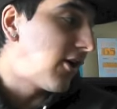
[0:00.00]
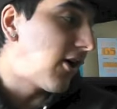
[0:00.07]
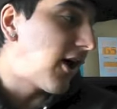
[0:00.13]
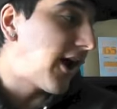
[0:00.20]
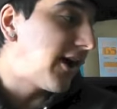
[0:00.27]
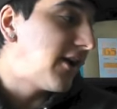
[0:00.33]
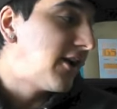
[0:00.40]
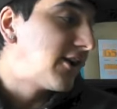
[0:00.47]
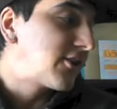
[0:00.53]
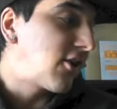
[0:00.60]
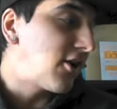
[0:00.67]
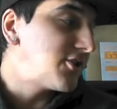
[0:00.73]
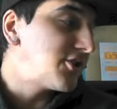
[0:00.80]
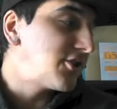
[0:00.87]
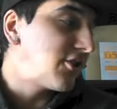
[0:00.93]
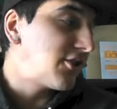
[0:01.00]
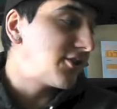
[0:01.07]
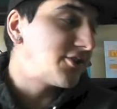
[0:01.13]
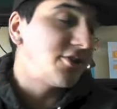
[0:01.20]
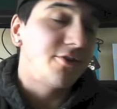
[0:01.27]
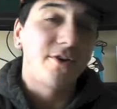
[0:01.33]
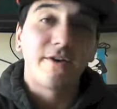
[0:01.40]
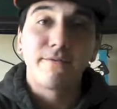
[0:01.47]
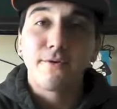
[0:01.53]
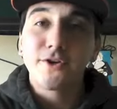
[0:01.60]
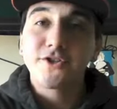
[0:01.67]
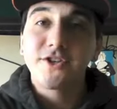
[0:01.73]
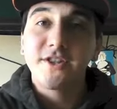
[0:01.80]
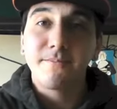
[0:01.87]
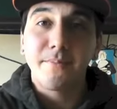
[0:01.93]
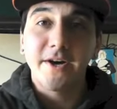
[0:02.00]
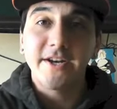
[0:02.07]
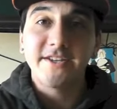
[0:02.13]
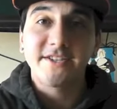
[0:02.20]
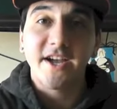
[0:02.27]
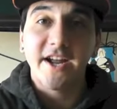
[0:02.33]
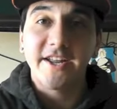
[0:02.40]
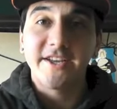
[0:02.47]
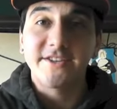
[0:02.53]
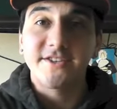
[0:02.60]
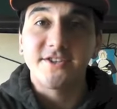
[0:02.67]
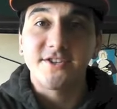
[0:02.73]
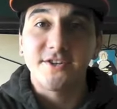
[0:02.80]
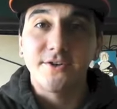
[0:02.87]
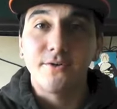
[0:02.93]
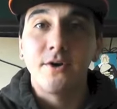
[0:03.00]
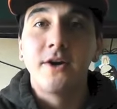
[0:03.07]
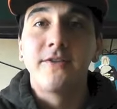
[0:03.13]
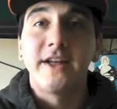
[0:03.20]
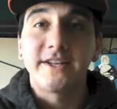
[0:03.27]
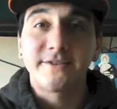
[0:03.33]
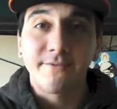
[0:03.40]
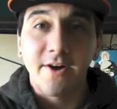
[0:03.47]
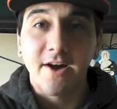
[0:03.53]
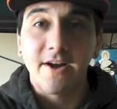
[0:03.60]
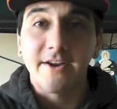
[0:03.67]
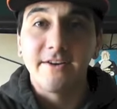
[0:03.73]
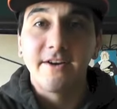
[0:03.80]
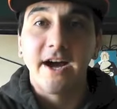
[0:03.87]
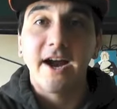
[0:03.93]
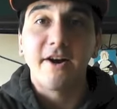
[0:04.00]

All right, cards you can go to two. Unfortunately, the bunnies got hit to two. That's fine.